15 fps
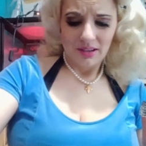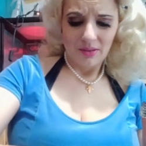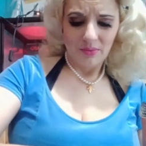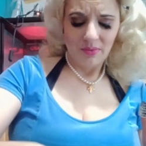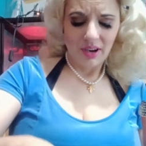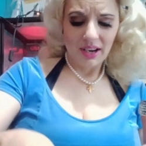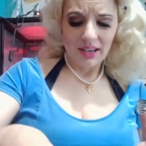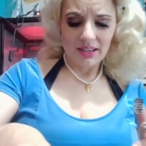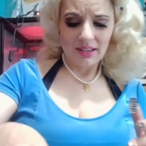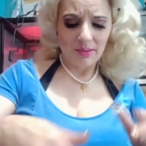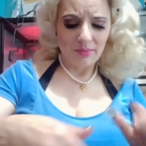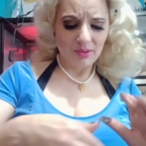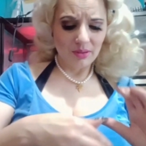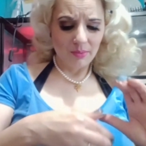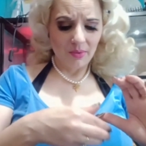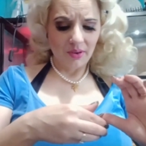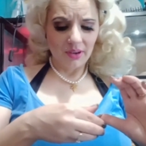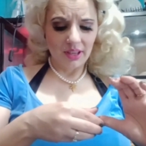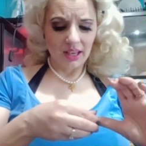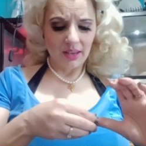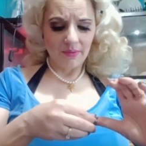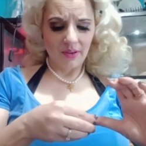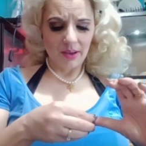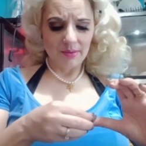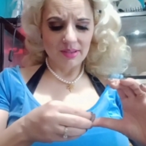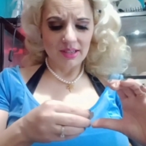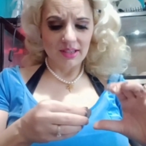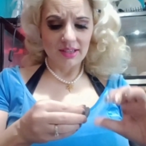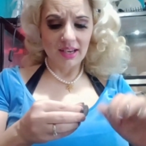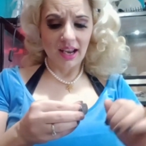right? It was more like if I was
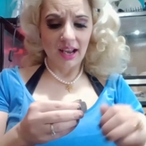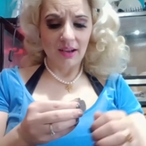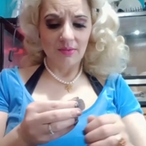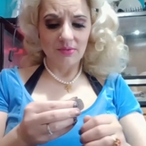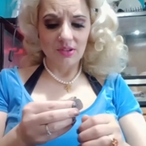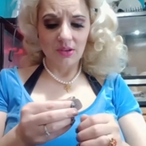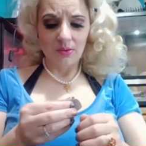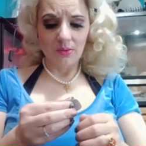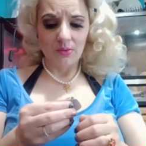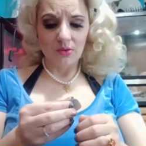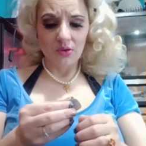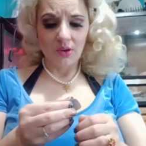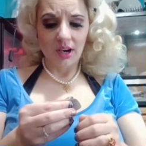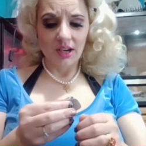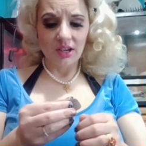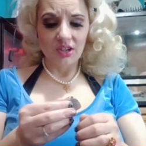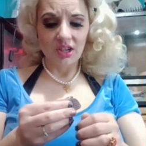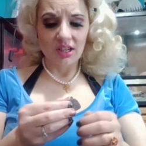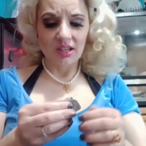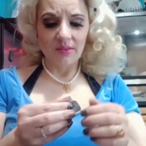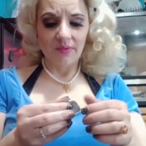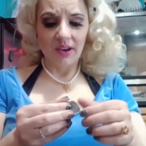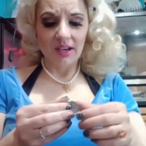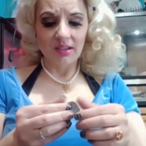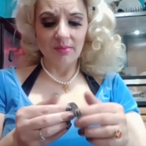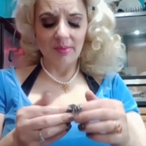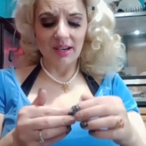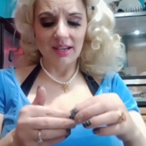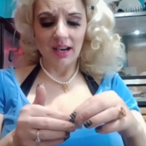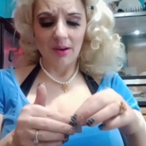in town, so trying to justify to
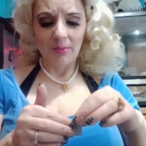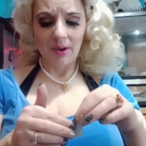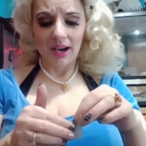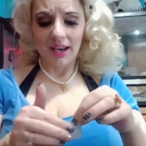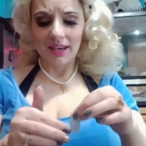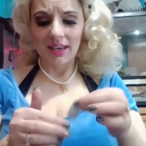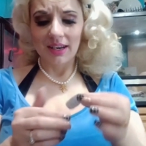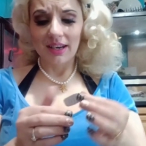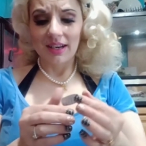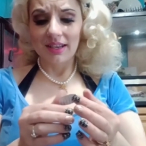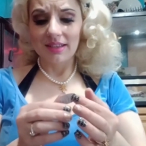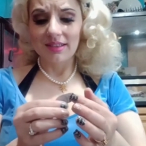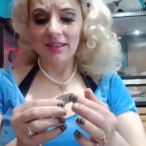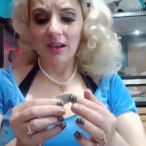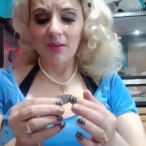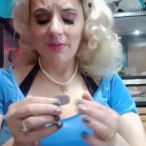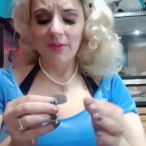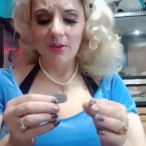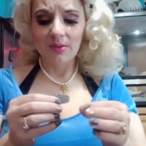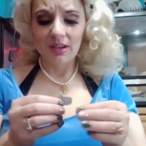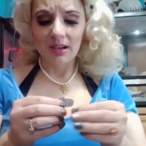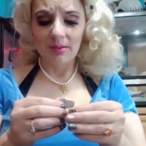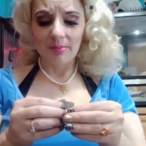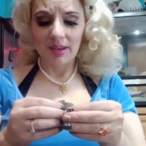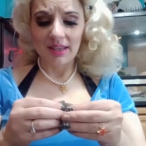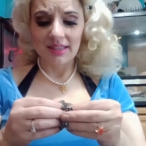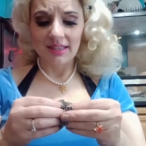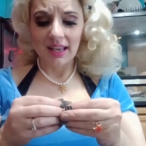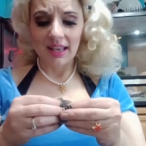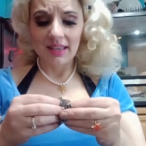my dad why I needed a cell phone didn't make
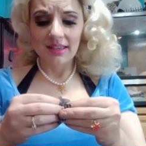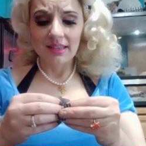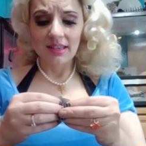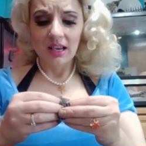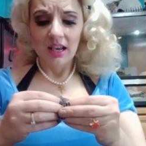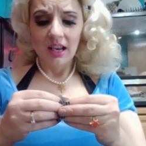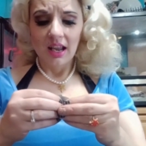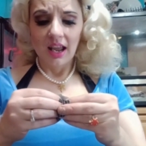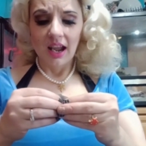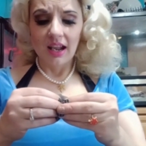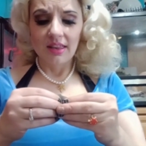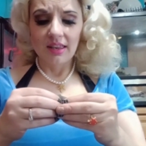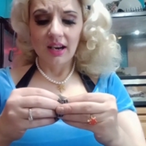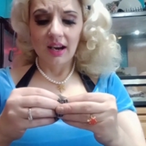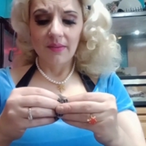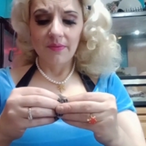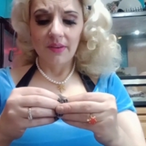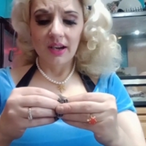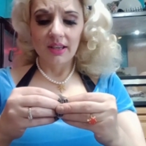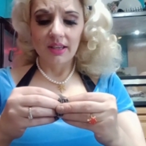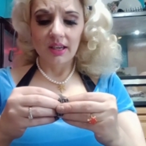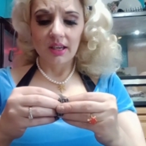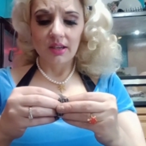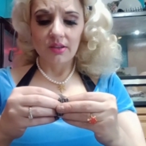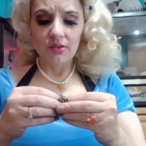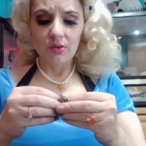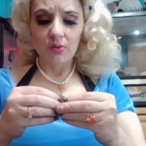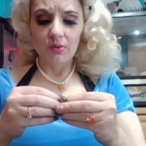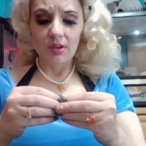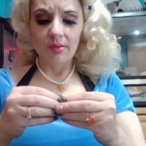sense. And then I finally
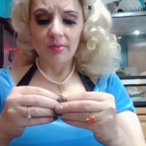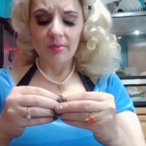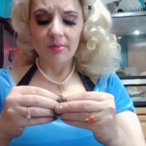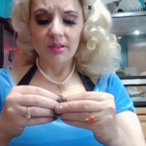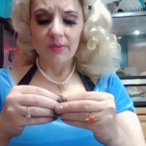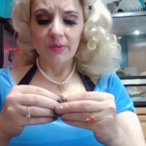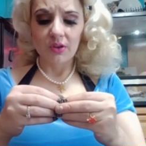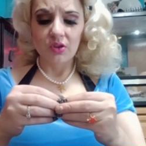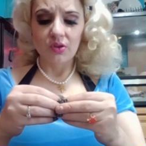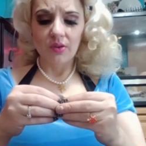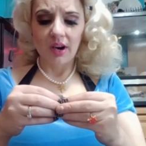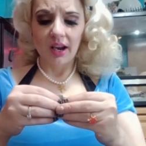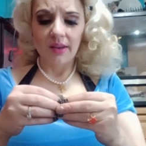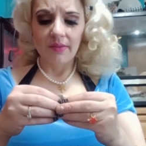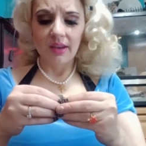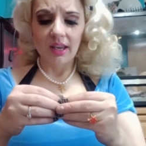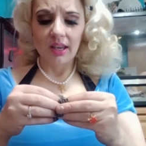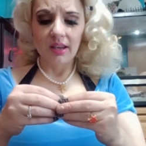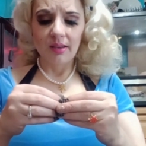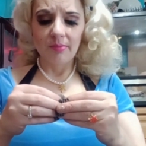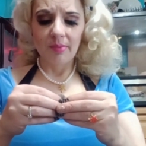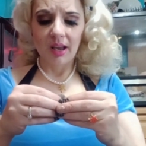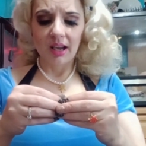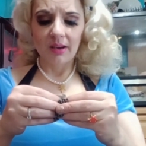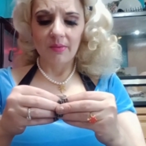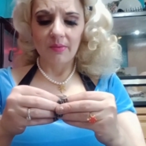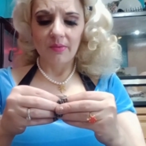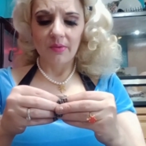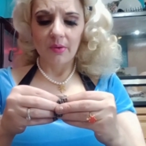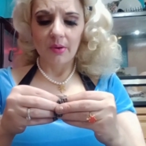told him it was for driving back
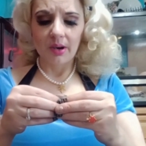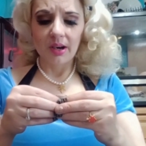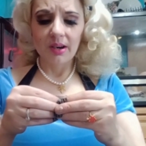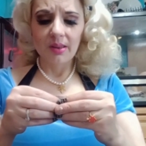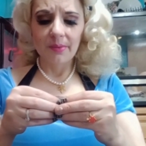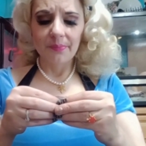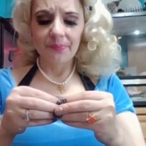and forth,